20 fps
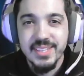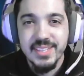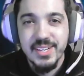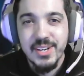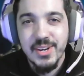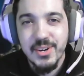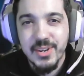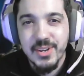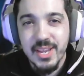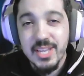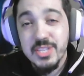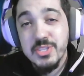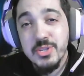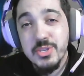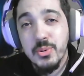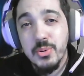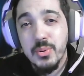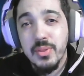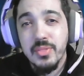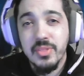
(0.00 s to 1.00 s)
Okay,
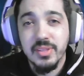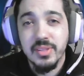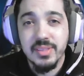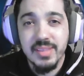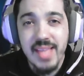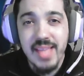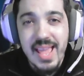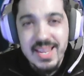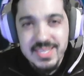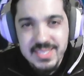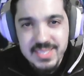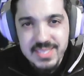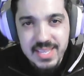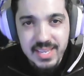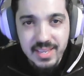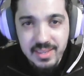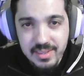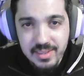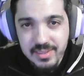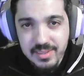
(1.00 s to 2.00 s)
so the last
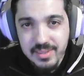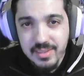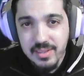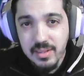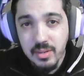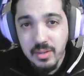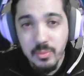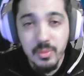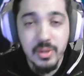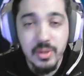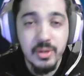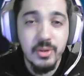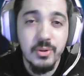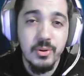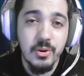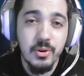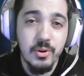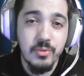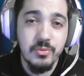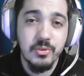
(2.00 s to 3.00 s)
thing I want to go
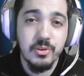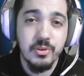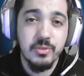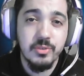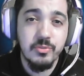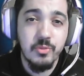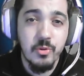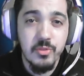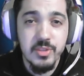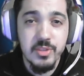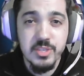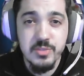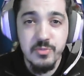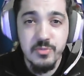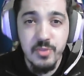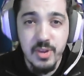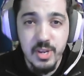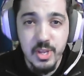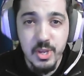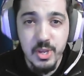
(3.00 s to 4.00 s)
over for this
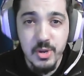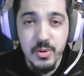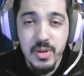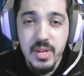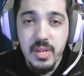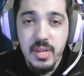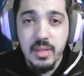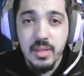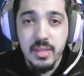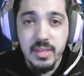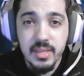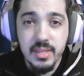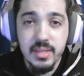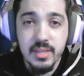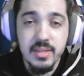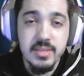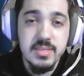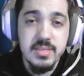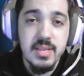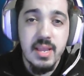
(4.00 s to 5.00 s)
video
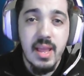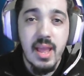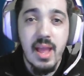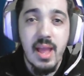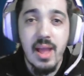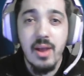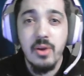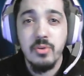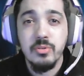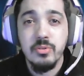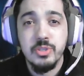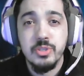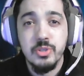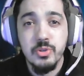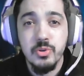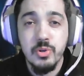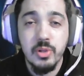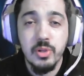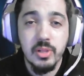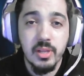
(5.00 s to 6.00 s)
is how
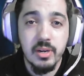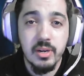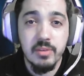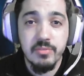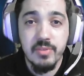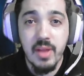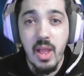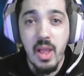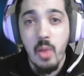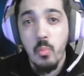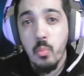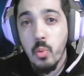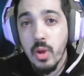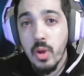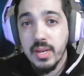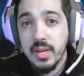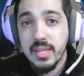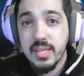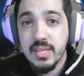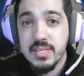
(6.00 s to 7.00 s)
to clarify what
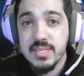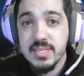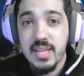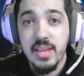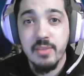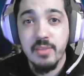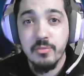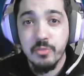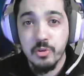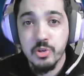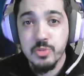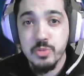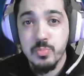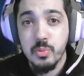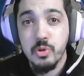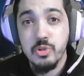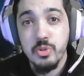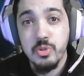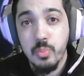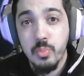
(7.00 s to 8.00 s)
is a first
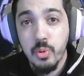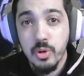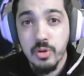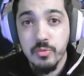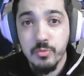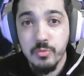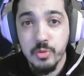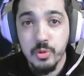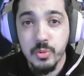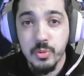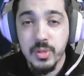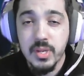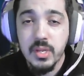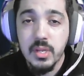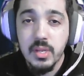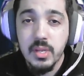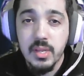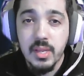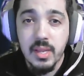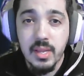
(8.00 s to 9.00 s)
person point of view.
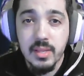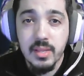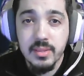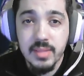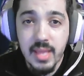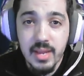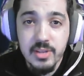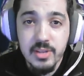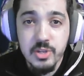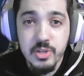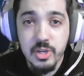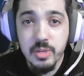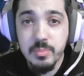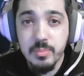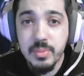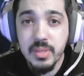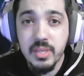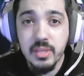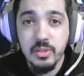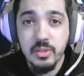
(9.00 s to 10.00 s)
And that is going to
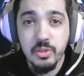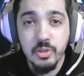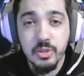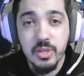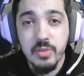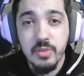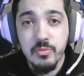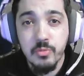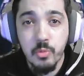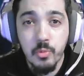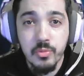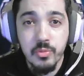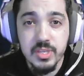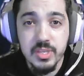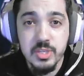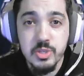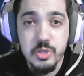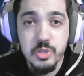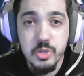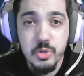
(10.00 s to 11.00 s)
be looking for these
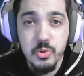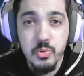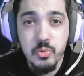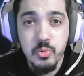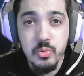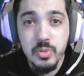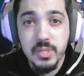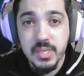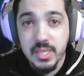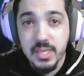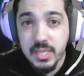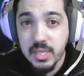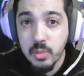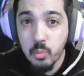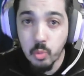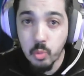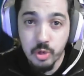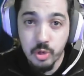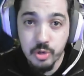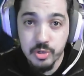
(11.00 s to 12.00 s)
2 key
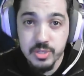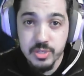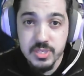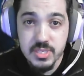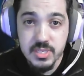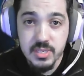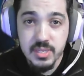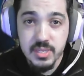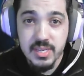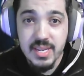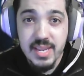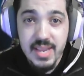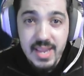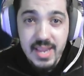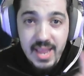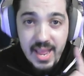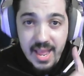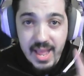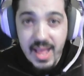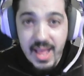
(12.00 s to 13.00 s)
words,
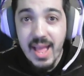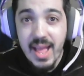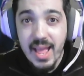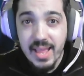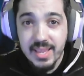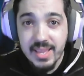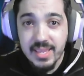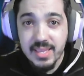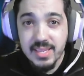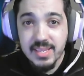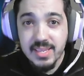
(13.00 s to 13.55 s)
I